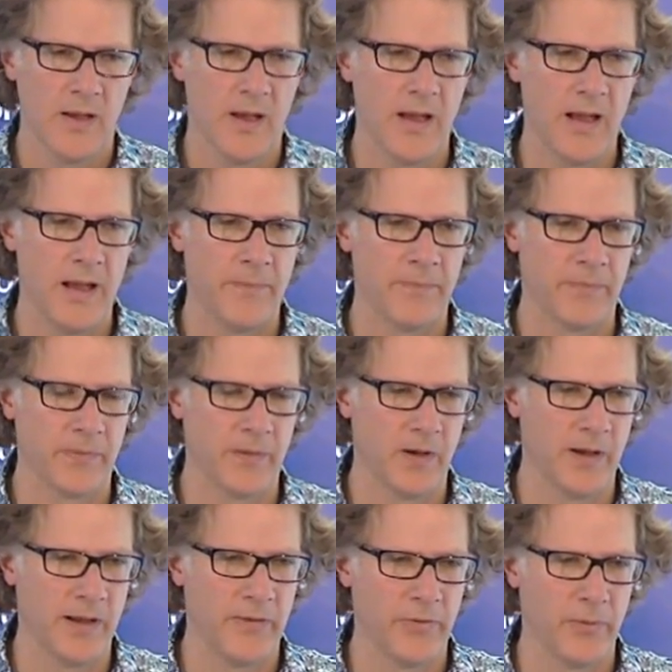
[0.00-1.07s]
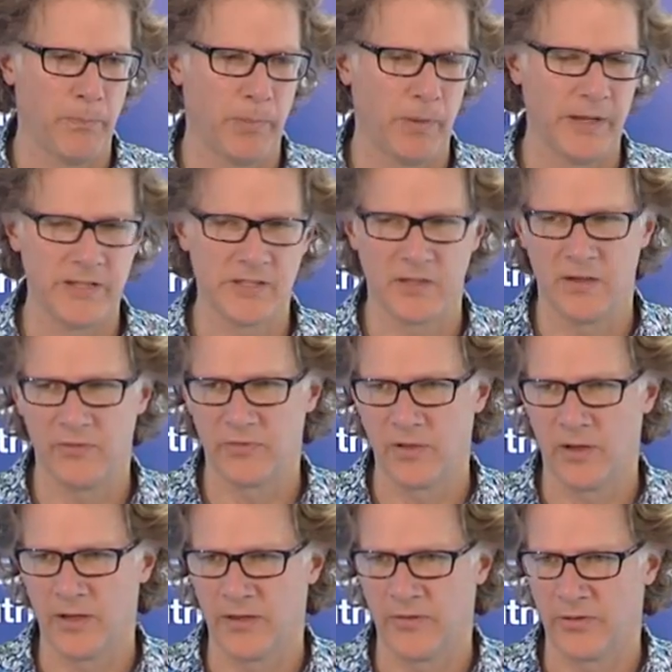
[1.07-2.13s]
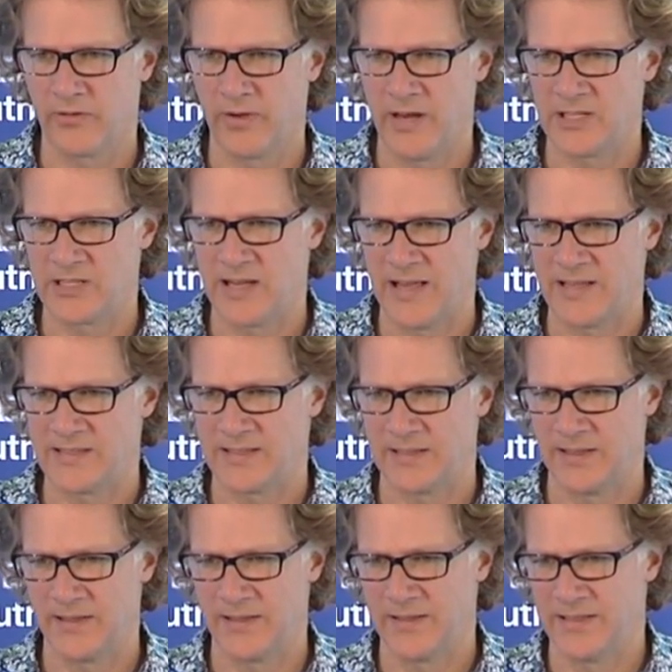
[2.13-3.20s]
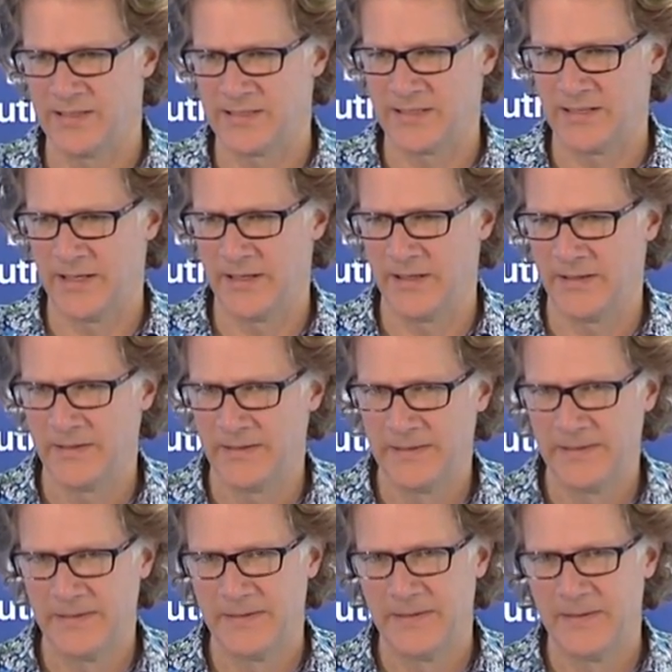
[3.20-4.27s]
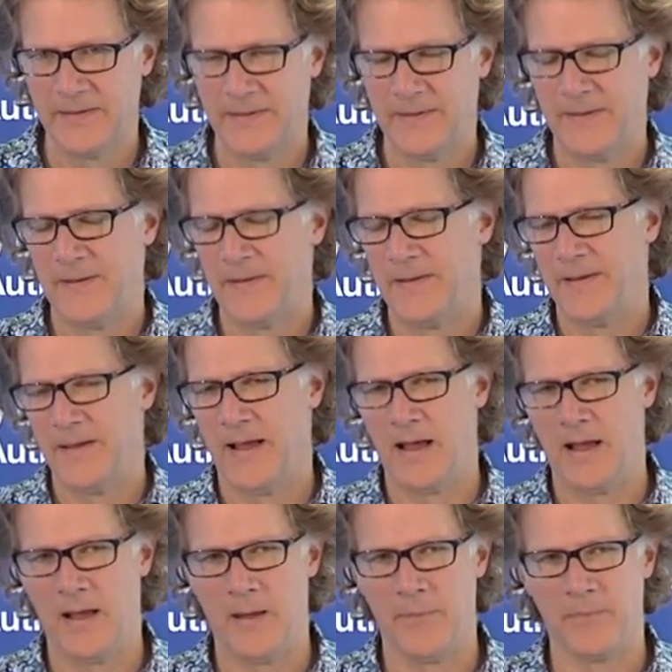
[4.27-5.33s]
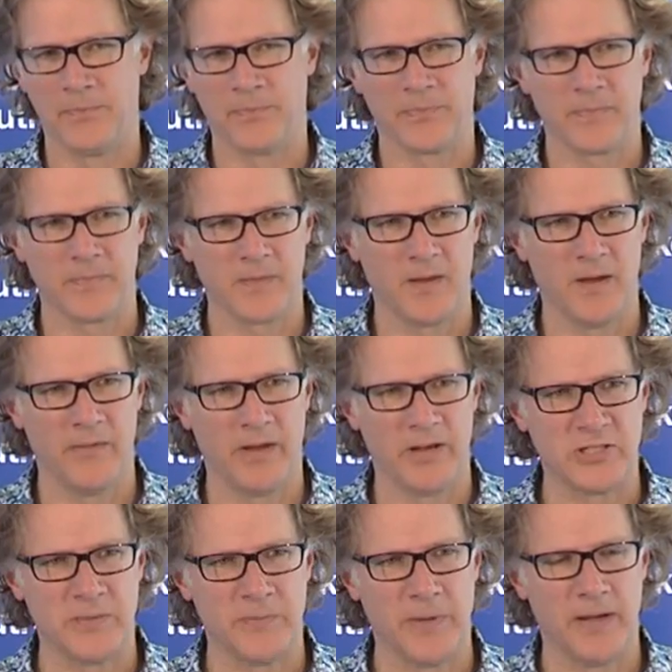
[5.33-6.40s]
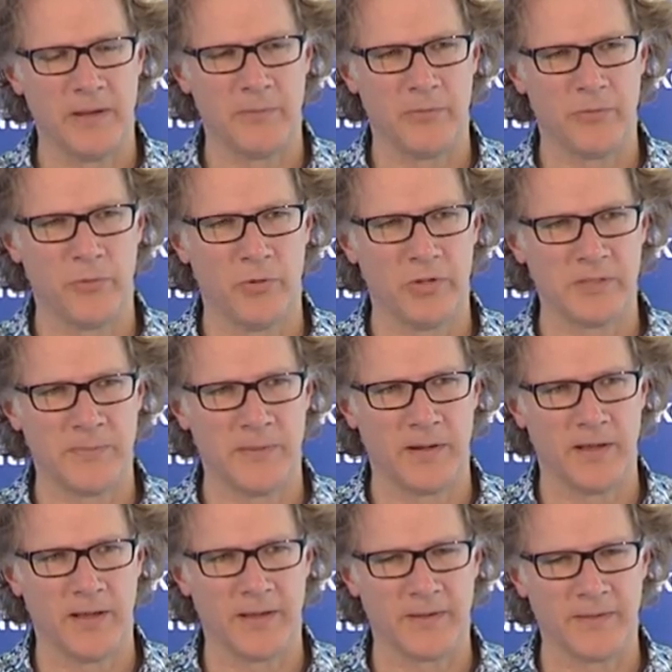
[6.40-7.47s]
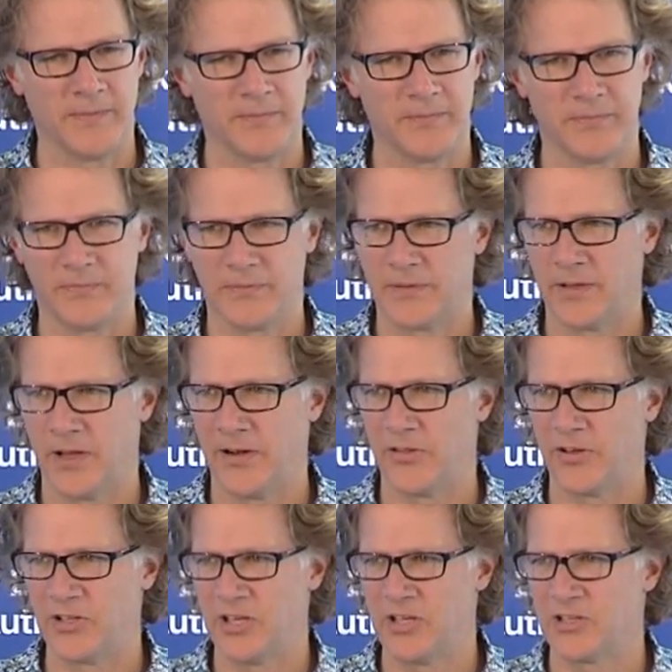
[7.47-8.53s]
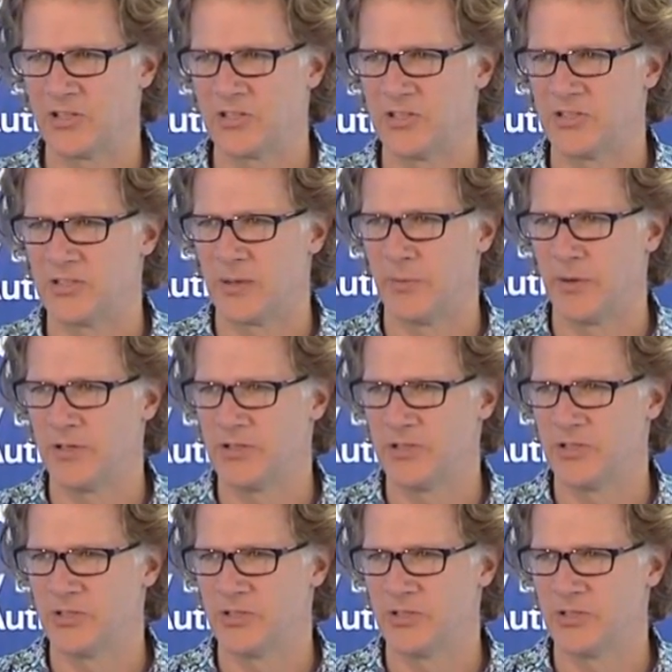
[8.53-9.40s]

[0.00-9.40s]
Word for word: Um, I had the pleasure of going into the Grand Chancellor yesterday. Um, I haven't actually been in before. It's but like going to the dentist in some ways.